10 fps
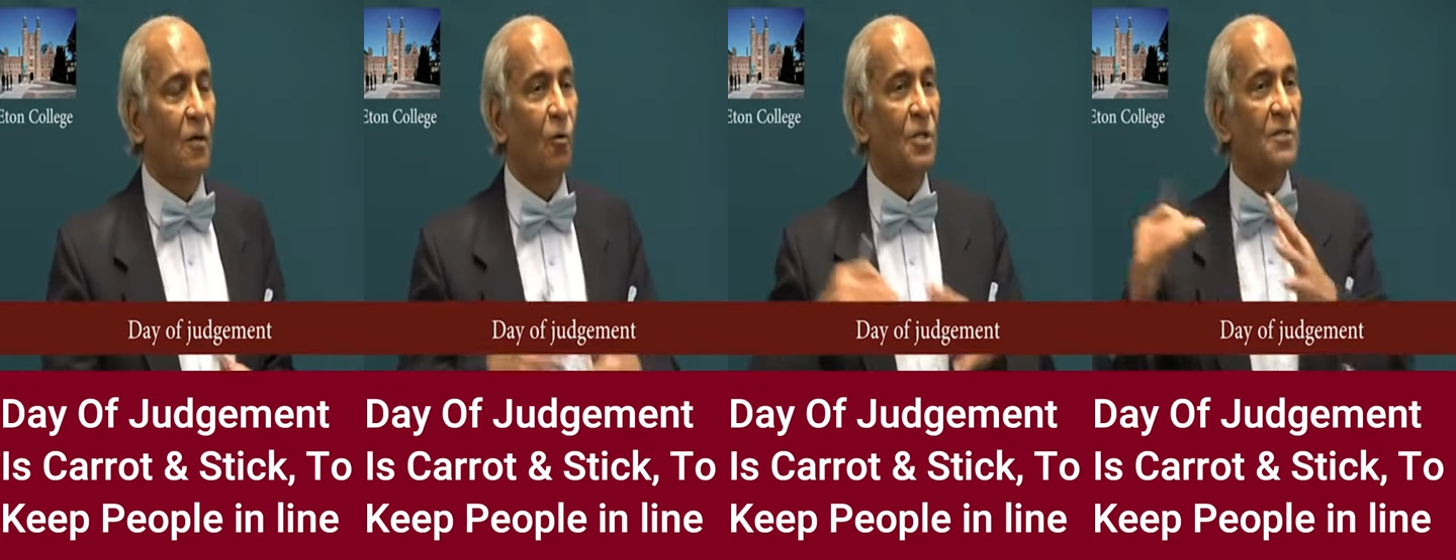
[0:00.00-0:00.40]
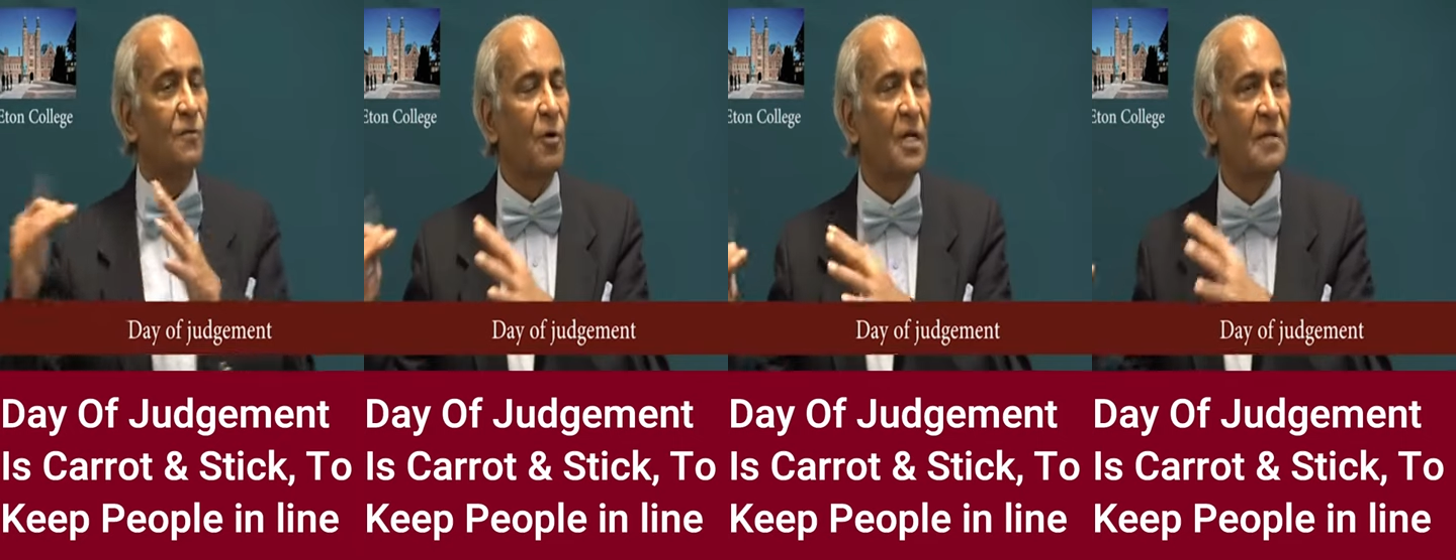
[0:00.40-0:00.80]
All these
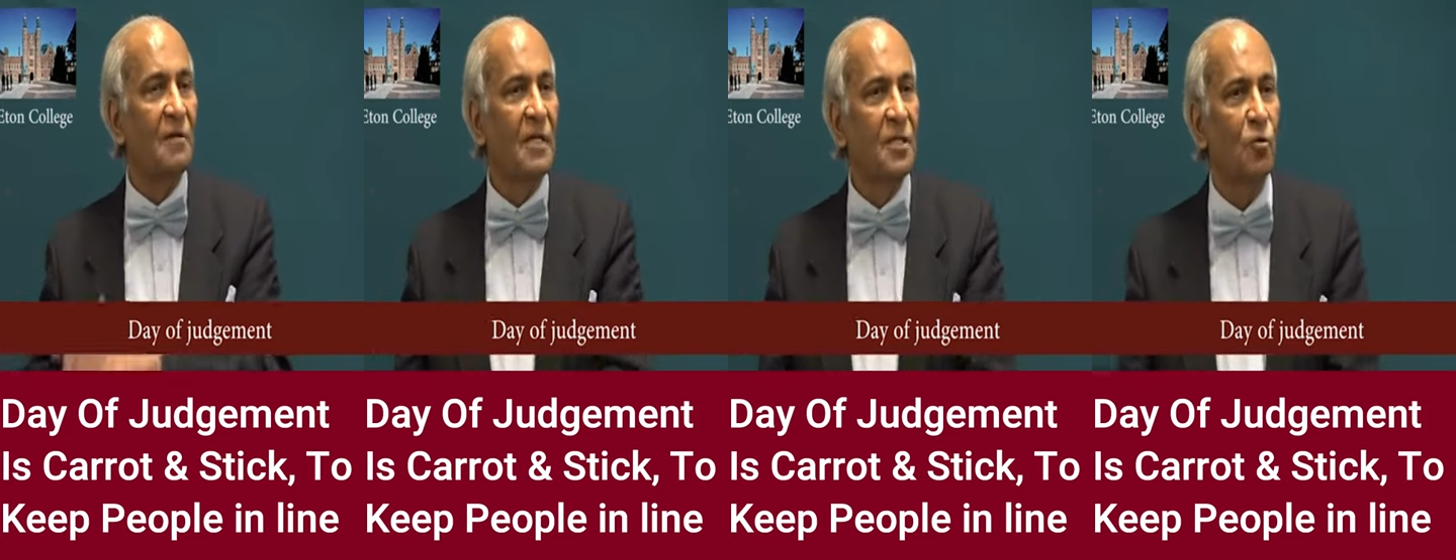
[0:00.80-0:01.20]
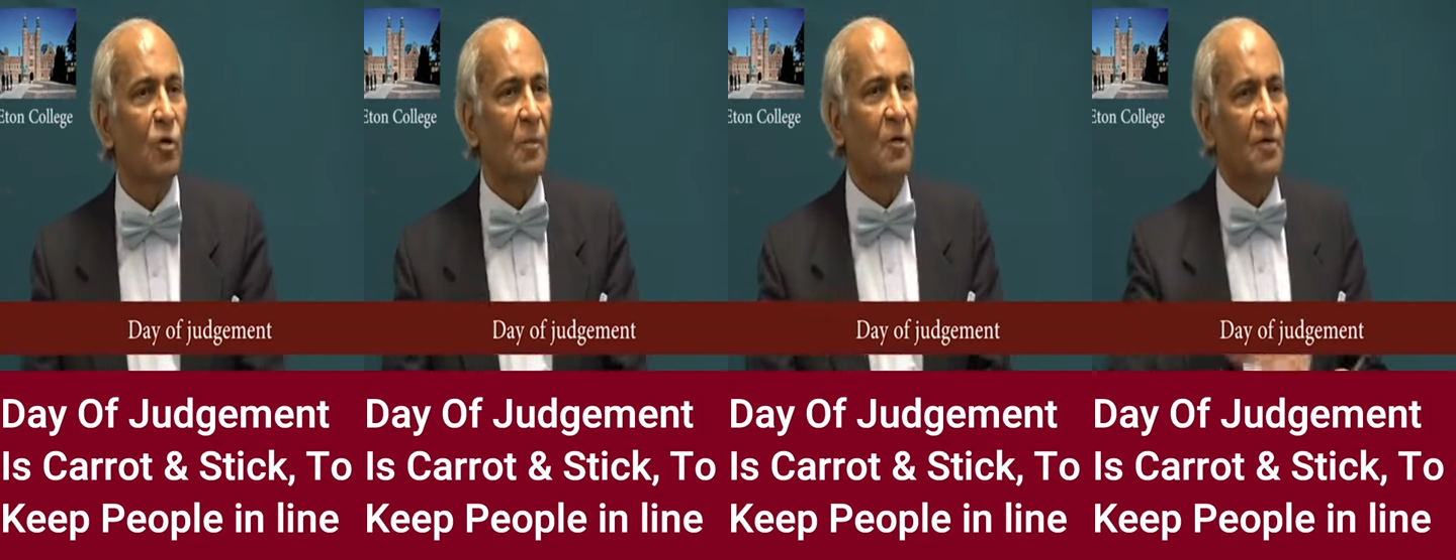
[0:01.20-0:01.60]
four Indian religions
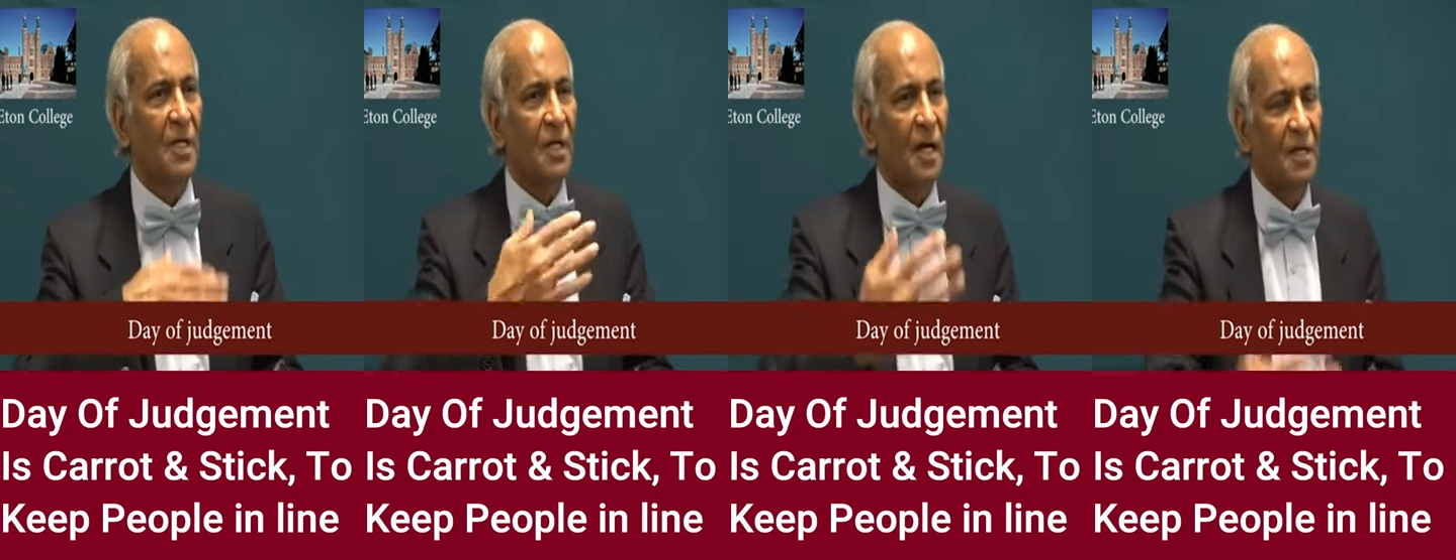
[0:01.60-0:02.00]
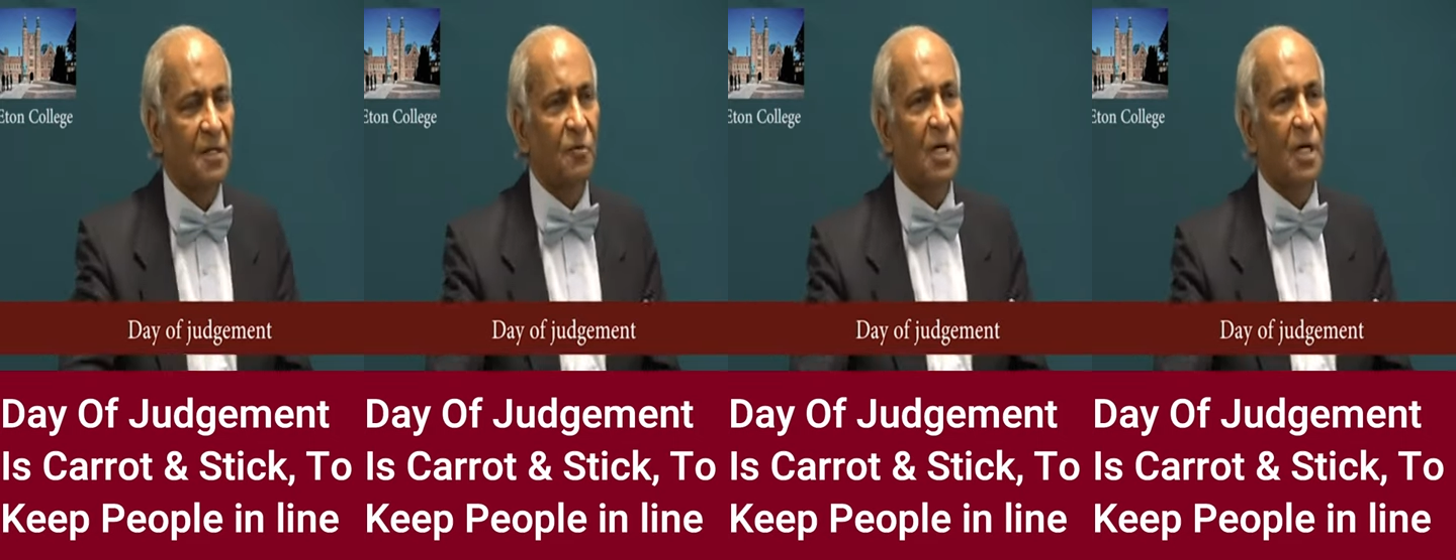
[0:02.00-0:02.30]
talk about reincarnation.